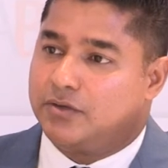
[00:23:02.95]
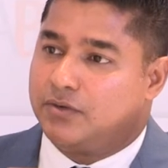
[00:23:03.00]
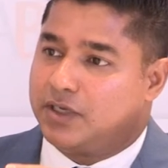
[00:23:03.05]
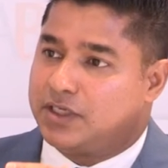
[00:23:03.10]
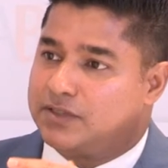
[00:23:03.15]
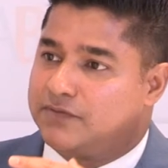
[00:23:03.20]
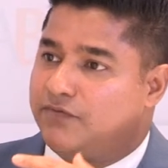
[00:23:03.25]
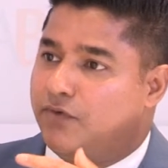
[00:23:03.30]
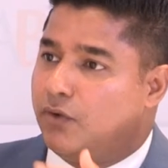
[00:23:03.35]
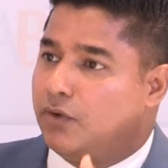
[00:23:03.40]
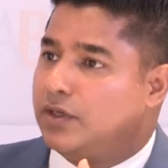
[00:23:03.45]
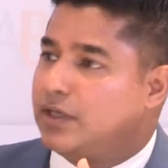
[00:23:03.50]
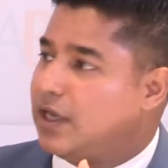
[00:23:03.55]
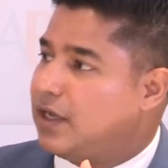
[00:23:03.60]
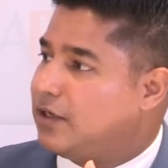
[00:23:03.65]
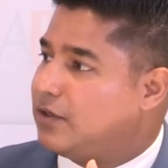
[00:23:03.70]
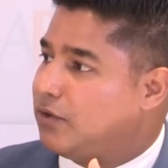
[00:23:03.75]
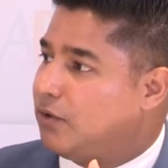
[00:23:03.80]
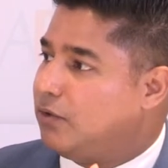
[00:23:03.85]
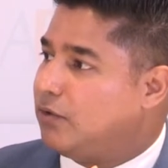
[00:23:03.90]
to
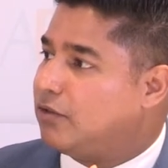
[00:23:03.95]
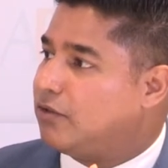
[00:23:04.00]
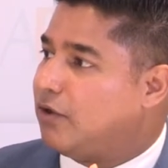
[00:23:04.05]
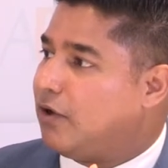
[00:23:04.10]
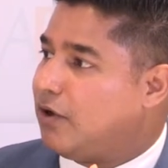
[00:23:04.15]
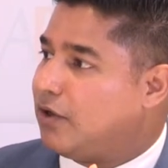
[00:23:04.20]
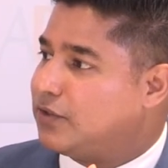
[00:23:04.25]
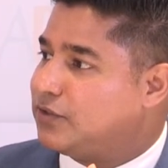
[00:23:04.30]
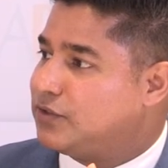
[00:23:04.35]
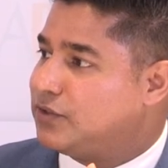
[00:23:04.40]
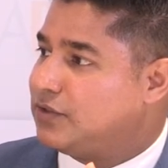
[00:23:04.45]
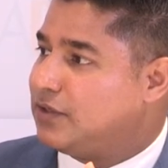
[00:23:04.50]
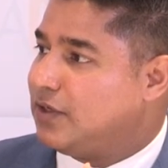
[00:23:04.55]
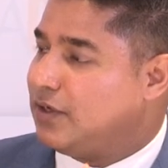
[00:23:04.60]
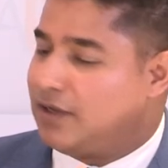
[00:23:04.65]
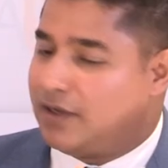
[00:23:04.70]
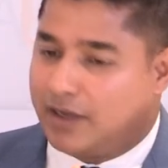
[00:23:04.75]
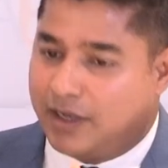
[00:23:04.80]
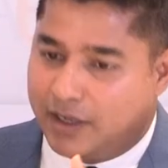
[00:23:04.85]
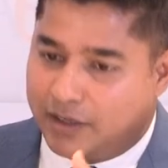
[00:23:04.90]
exfoliate old thoughts,
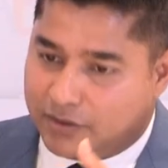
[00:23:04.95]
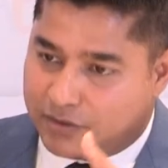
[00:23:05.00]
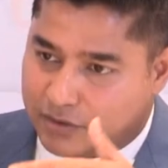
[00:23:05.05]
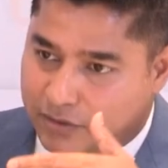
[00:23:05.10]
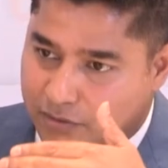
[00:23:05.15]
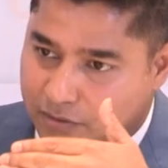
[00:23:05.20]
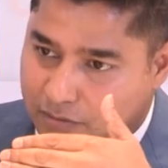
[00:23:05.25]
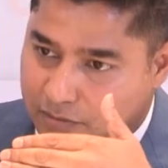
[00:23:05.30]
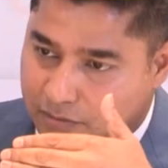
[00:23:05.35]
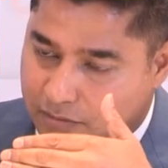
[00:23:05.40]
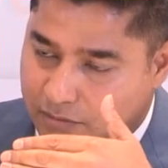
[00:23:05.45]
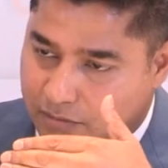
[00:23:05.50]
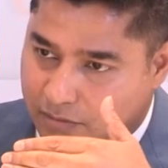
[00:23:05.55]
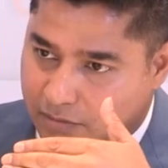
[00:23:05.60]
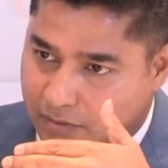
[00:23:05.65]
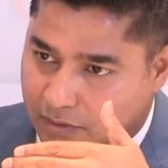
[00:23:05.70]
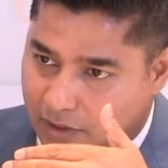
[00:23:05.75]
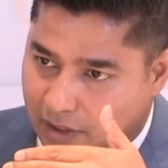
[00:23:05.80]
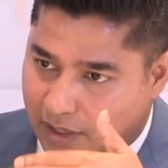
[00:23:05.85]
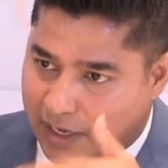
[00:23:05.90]
and to
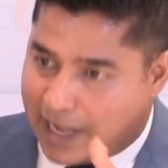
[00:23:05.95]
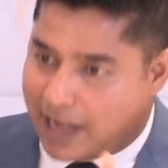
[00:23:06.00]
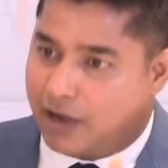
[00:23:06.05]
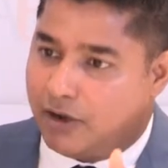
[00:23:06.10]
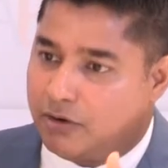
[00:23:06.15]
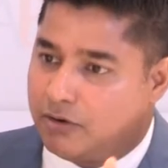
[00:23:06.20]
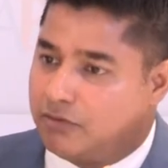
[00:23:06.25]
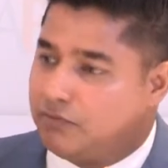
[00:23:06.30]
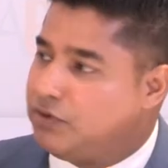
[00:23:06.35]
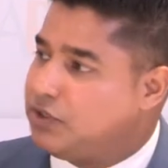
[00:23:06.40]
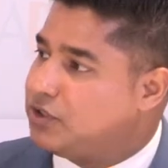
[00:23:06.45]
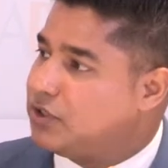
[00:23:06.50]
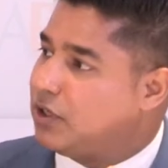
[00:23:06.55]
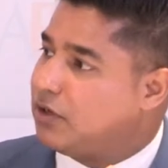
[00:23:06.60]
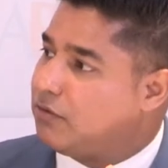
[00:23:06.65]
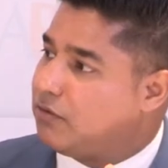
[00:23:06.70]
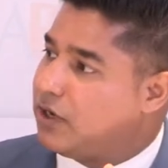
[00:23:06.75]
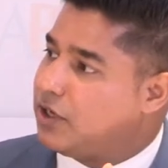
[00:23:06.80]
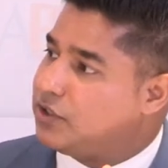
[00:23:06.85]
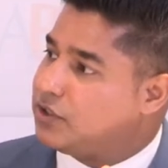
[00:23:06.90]
allow
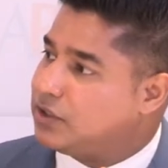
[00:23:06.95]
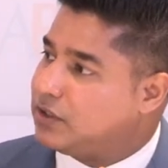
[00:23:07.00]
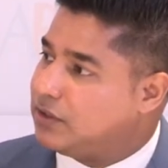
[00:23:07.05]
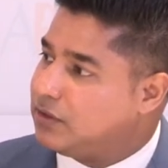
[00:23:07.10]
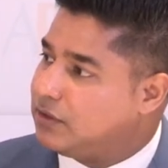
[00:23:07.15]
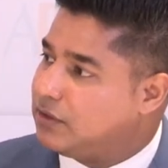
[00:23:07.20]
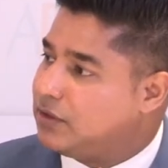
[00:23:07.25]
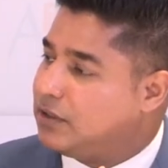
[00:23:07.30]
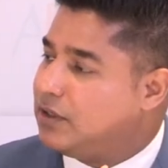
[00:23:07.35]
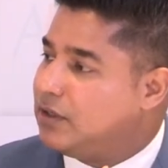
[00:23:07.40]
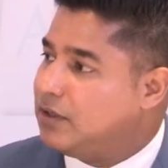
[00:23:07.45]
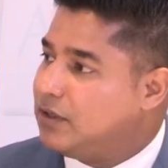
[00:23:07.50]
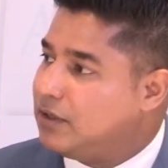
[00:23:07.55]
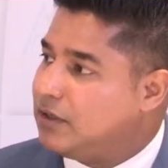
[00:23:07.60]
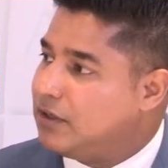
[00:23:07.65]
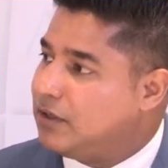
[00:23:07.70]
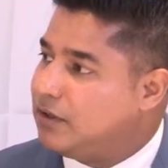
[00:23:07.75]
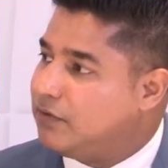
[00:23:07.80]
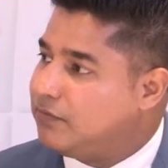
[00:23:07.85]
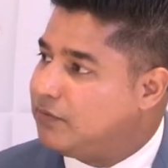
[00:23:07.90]
regeneration
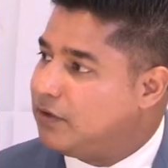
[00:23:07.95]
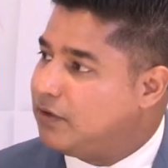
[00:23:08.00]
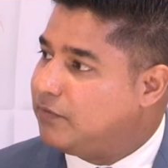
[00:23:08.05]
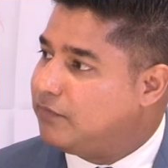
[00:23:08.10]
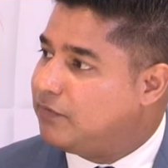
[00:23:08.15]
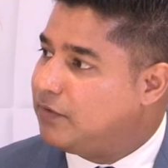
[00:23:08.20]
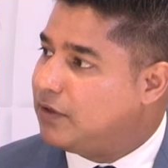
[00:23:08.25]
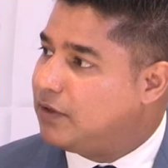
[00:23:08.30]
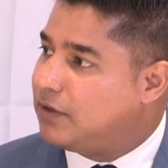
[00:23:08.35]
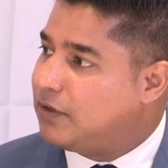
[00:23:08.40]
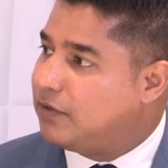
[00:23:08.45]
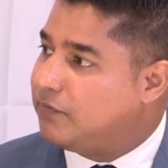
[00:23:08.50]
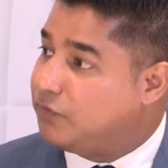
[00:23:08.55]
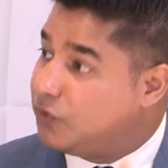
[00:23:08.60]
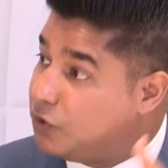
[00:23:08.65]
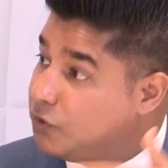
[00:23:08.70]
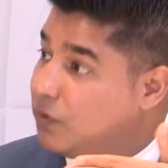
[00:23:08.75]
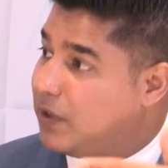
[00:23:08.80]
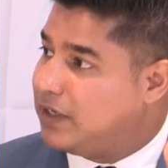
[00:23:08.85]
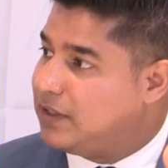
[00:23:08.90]
of
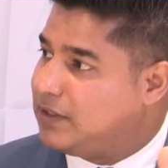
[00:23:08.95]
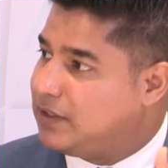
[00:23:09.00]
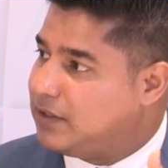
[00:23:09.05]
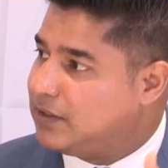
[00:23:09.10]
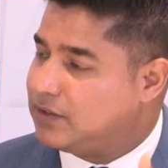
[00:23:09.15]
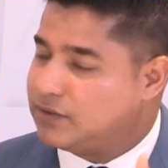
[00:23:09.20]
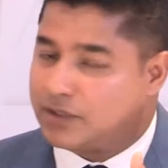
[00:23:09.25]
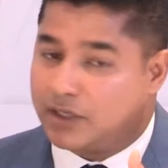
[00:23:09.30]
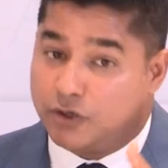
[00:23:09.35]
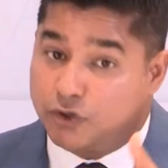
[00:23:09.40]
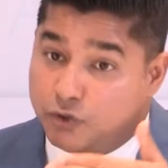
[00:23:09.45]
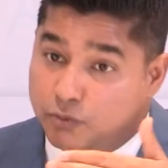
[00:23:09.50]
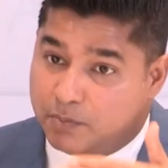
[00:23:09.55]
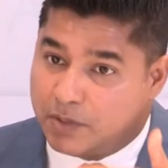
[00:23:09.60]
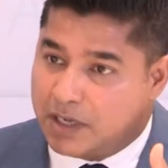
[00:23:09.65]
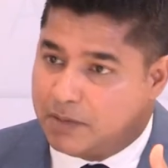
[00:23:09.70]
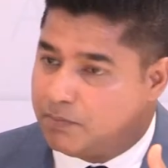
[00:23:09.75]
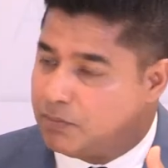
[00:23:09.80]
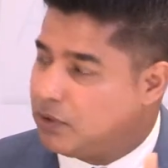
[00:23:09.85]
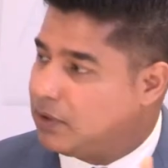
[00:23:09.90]
new ideas and new
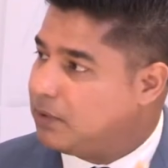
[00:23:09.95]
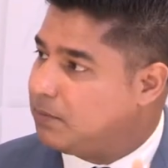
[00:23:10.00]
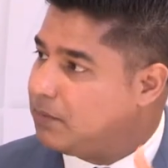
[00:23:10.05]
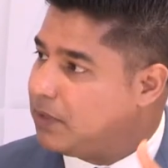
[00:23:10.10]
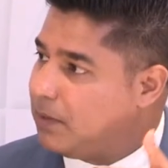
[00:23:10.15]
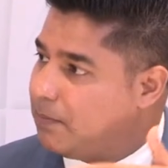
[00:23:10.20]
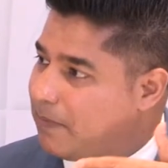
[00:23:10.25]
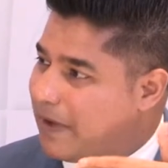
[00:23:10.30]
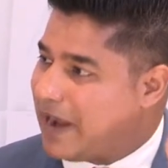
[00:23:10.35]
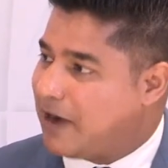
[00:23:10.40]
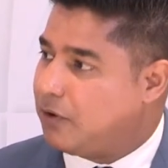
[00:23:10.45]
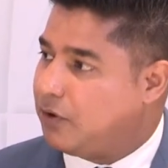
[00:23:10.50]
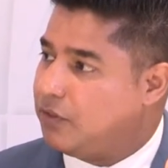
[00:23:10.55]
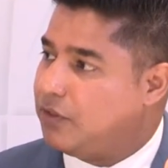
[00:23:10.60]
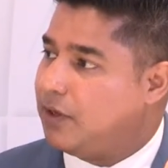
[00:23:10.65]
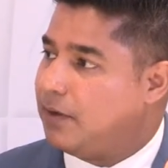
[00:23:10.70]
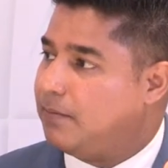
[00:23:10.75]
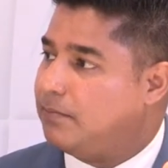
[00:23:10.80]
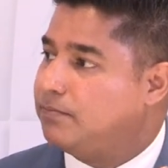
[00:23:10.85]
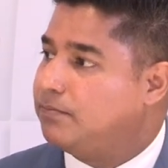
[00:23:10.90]
people, empower
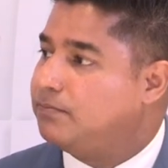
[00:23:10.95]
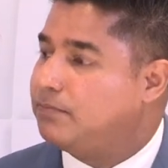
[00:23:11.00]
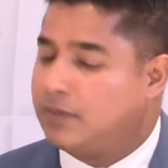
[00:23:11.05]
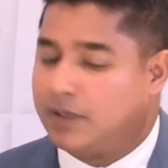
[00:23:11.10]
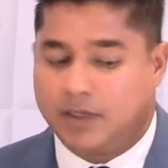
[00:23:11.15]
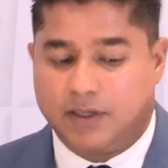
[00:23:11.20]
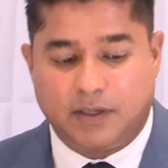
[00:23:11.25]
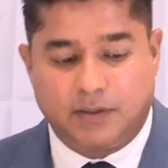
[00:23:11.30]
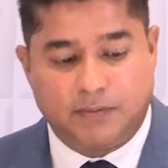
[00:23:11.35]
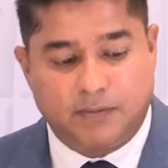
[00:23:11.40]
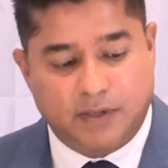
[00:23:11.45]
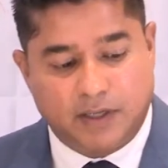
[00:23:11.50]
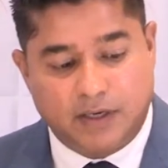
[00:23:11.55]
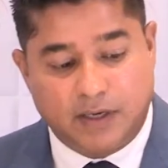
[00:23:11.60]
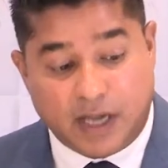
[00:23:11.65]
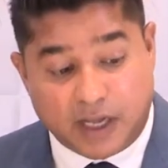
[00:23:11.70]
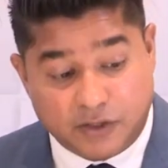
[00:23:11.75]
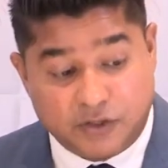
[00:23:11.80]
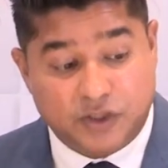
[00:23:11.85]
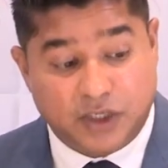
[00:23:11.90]
them,
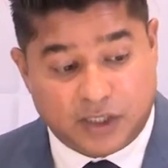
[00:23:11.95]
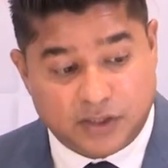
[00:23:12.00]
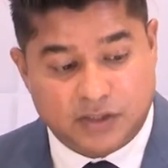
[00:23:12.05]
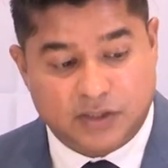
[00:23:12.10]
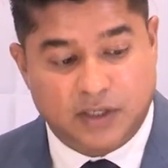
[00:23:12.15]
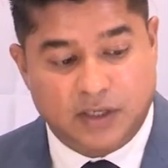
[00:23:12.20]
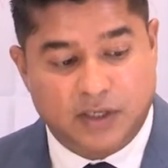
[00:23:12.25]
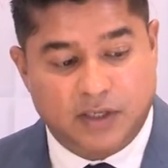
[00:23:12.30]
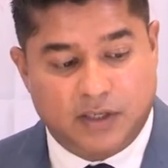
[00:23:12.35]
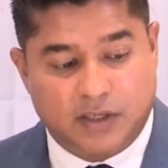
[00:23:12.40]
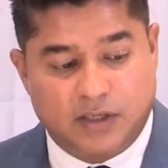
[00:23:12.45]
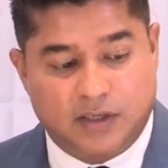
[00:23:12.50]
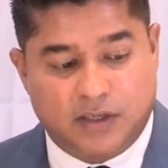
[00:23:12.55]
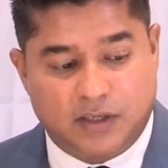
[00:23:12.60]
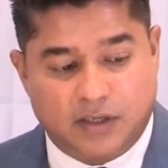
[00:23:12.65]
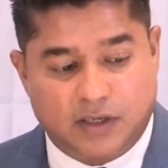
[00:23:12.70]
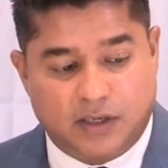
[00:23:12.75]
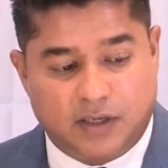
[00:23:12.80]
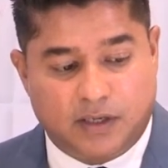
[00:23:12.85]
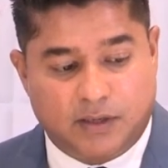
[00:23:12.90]
and not just
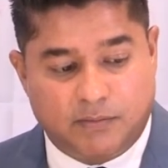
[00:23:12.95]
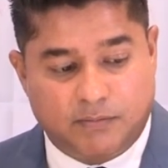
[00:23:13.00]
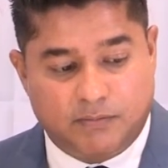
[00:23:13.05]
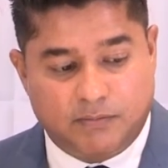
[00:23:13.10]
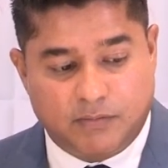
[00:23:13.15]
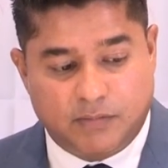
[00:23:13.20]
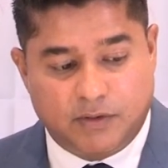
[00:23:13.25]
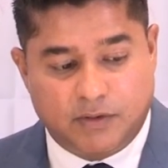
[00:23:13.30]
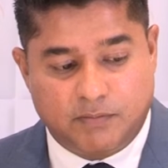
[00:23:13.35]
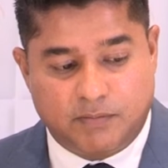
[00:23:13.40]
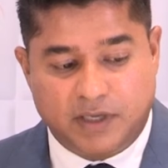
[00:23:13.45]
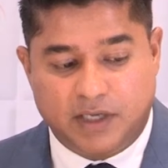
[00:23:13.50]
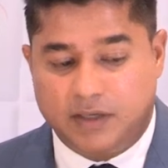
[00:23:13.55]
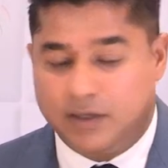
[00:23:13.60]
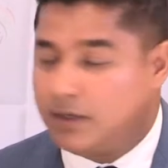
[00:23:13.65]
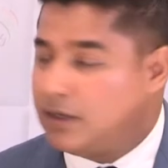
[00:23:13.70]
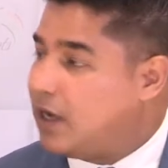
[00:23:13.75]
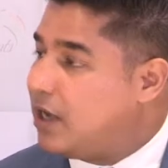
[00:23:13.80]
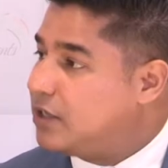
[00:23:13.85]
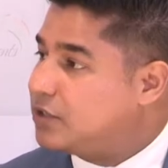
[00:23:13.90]

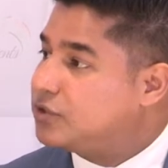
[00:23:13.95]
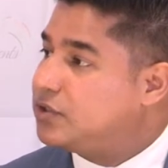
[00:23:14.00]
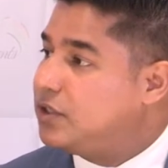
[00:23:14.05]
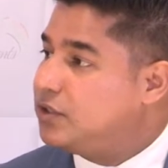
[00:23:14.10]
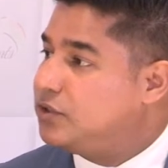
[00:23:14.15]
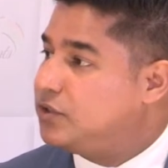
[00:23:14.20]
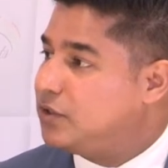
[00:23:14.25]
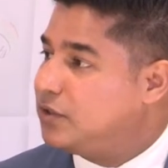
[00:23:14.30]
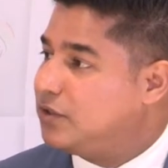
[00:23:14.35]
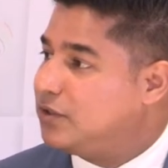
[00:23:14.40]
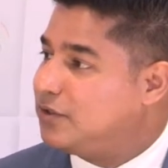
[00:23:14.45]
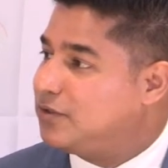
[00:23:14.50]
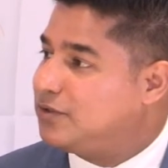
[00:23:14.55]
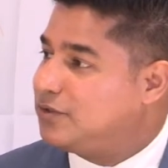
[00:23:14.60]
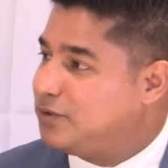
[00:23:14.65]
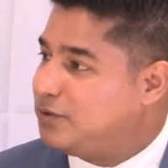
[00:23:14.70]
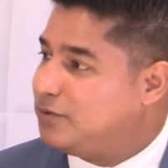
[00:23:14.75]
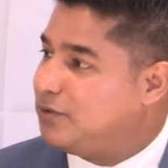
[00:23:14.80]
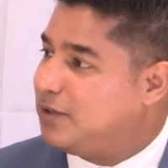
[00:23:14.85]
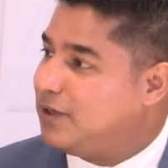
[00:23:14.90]
be hostage
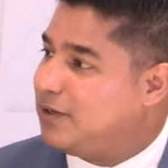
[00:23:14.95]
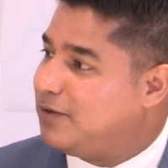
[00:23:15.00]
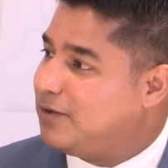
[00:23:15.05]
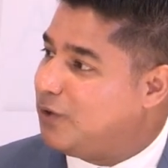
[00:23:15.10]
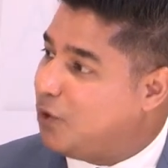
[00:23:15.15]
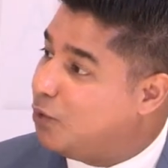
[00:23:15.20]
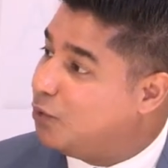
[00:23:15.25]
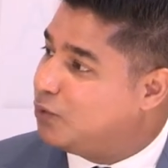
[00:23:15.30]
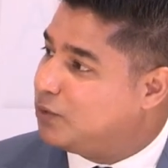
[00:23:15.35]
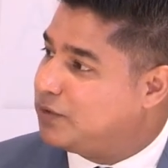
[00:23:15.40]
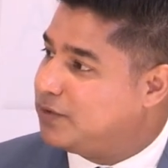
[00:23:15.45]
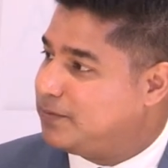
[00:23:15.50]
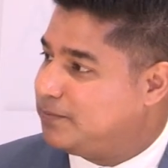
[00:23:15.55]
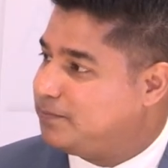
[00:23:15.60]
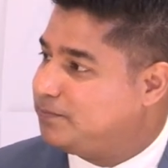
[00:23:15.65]
to old.